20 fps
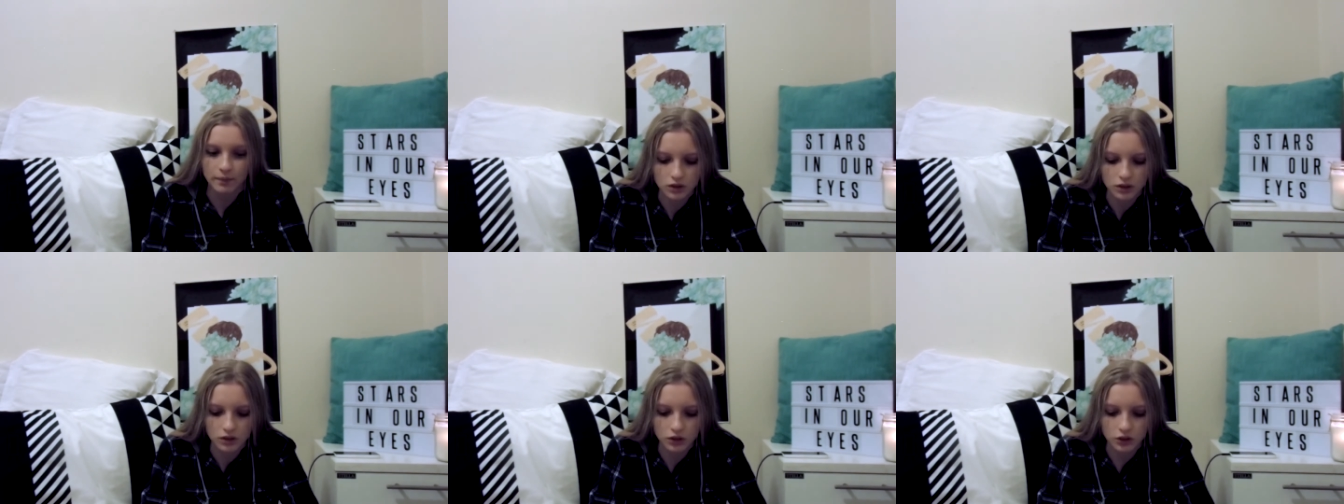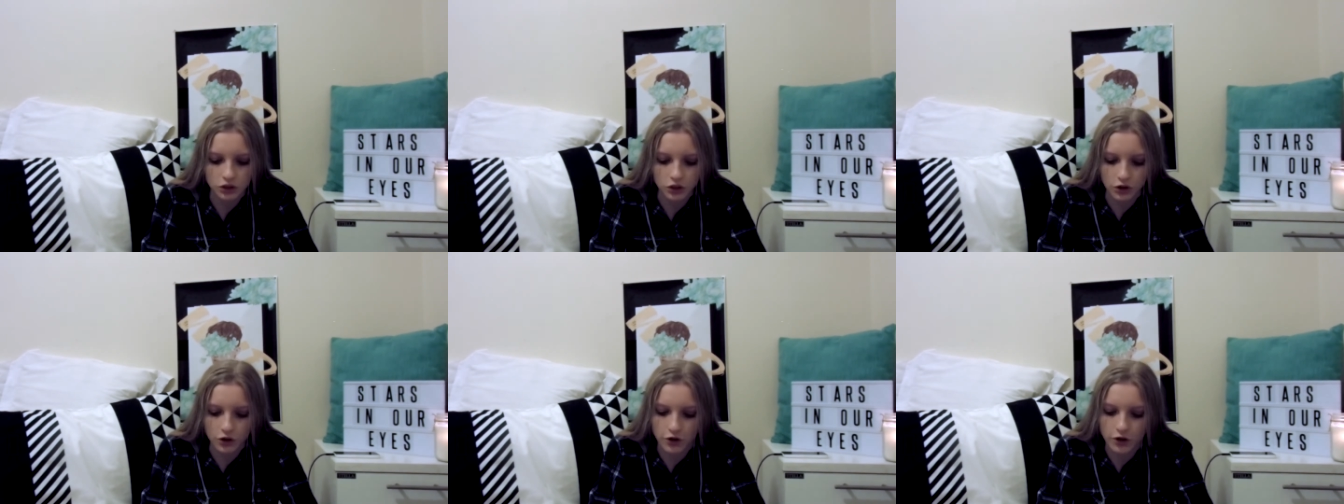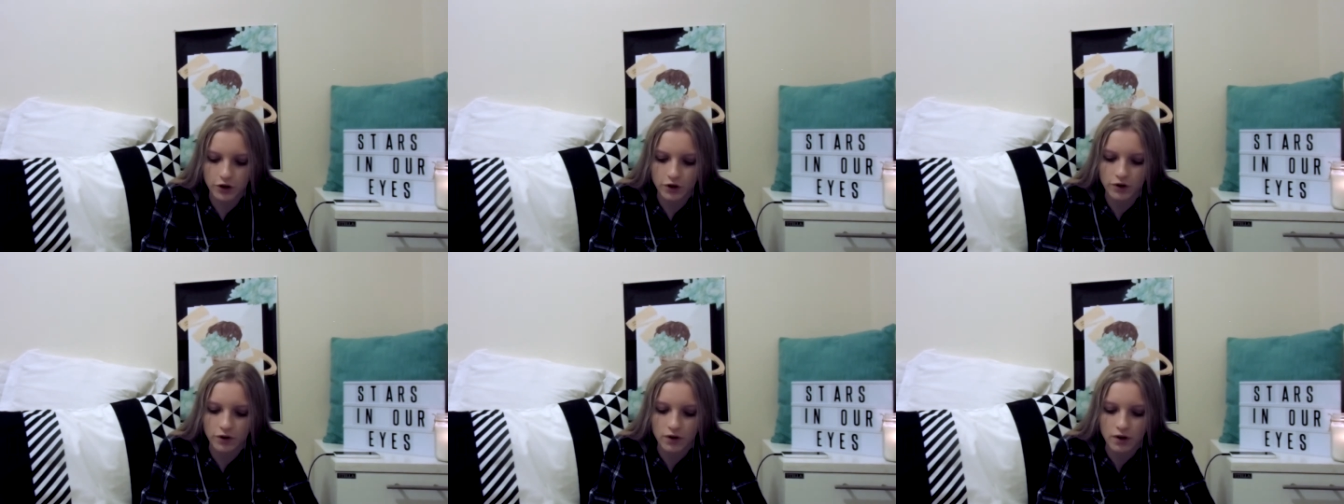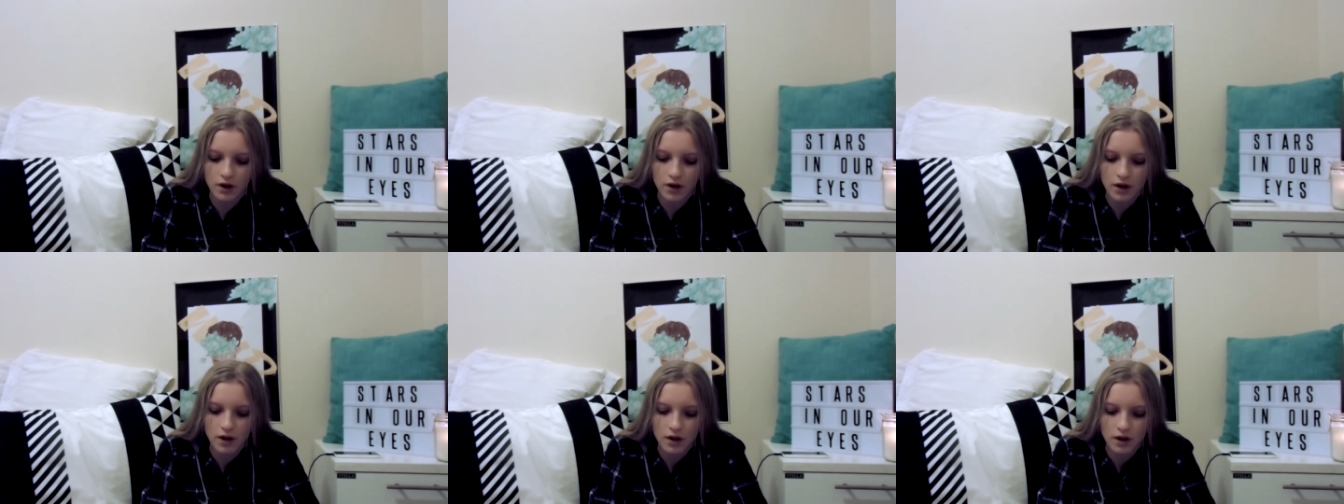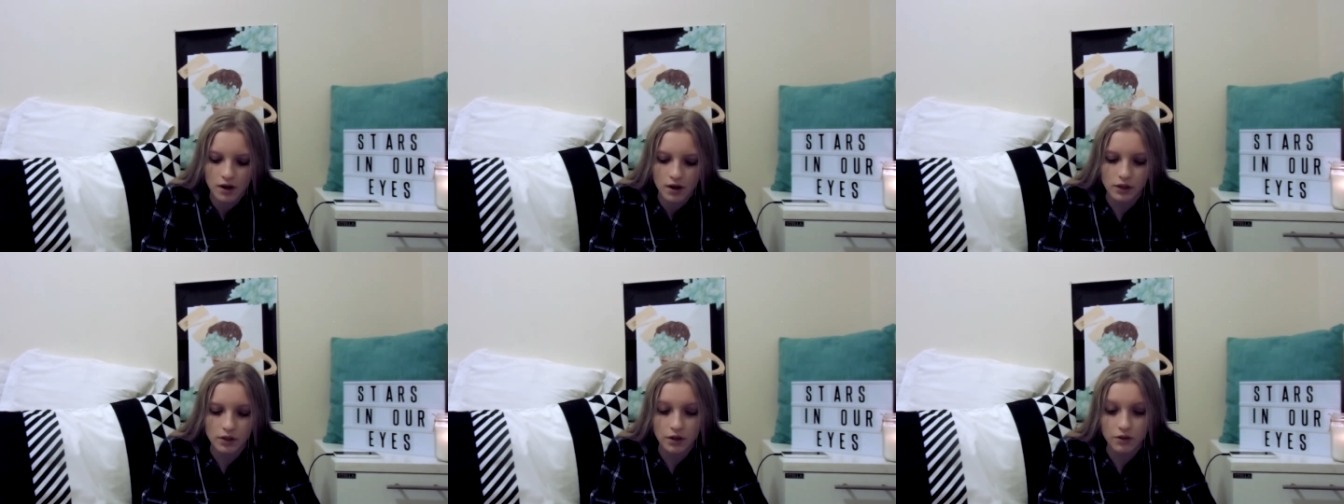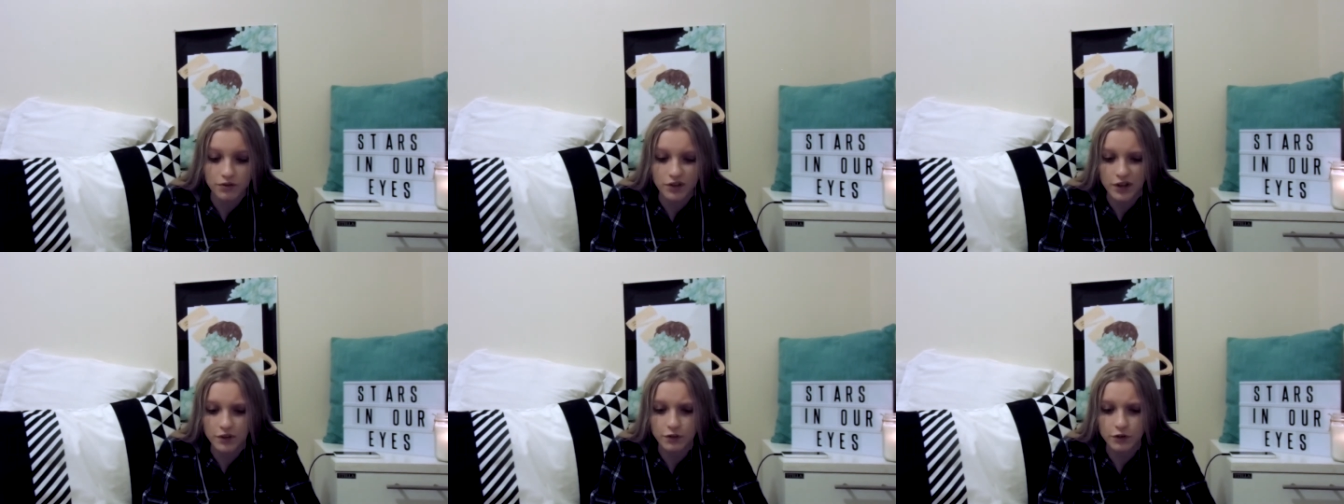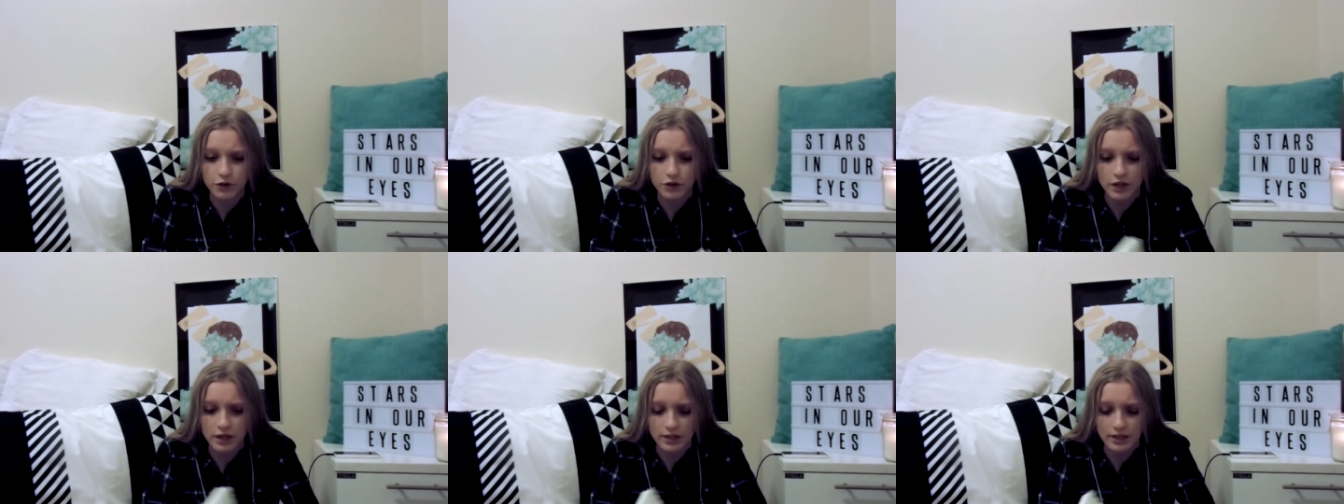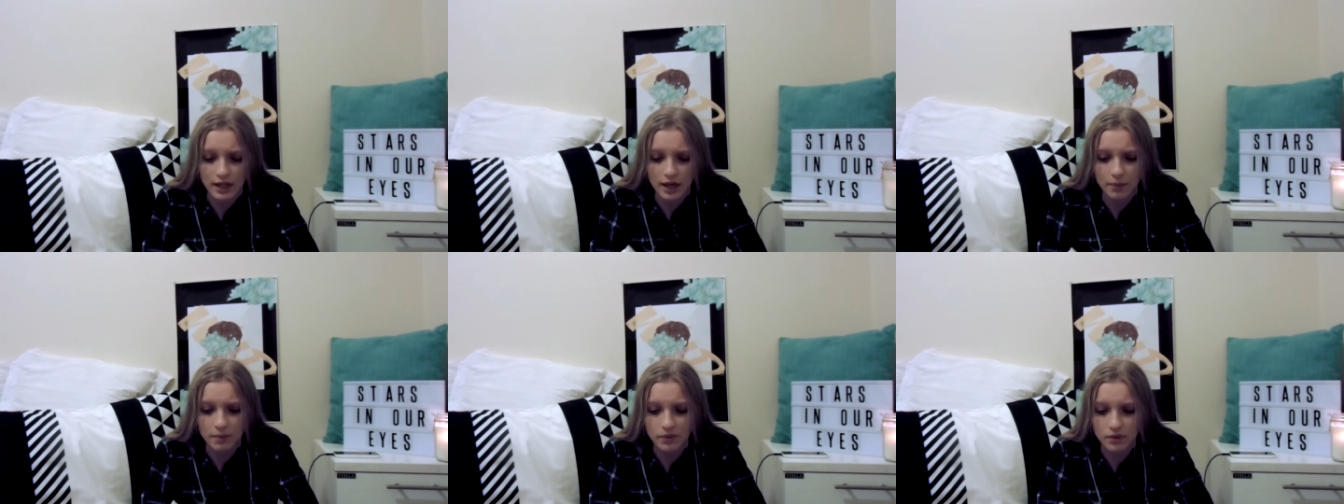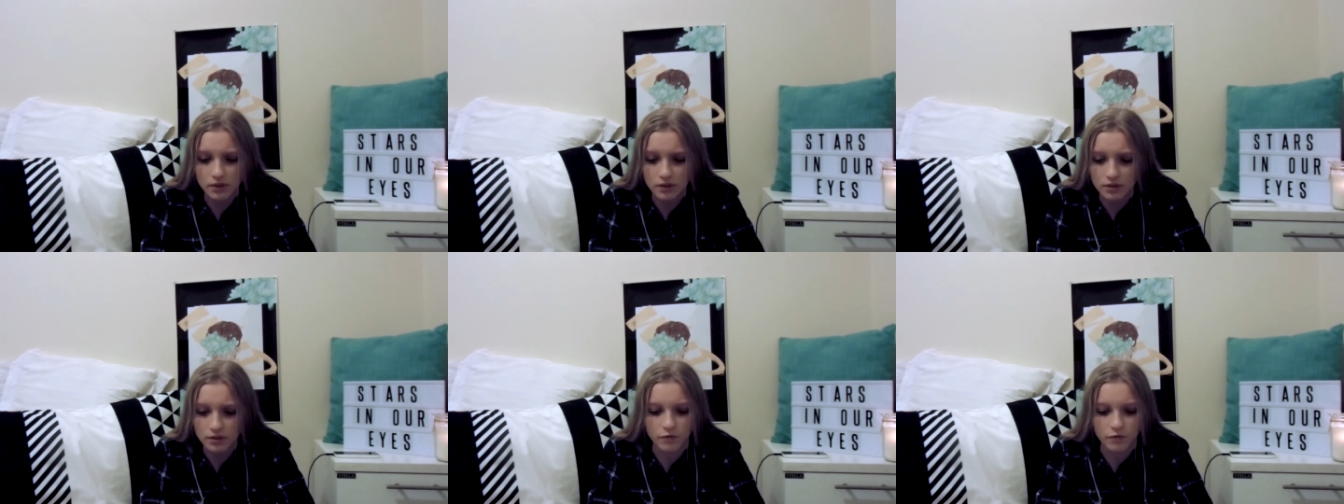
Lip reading: So a fair few things happened.